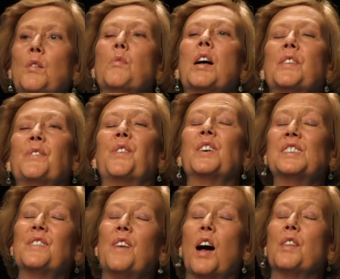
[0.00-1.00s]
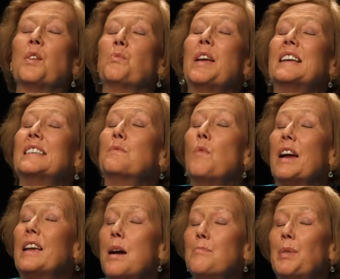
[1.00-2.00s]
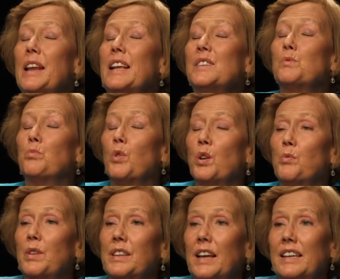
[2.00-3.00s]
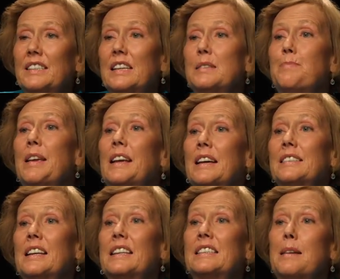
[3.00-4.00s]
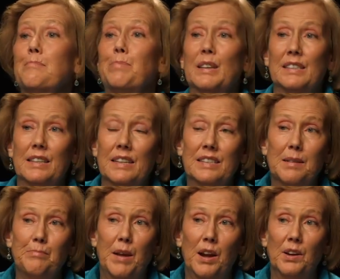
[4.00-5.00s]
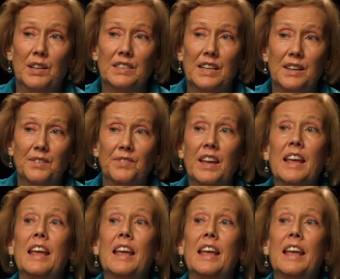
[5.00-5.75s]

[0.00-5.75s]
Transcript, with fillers: Well, the, first of all, the reason why companies work with us is because it's a business imperative.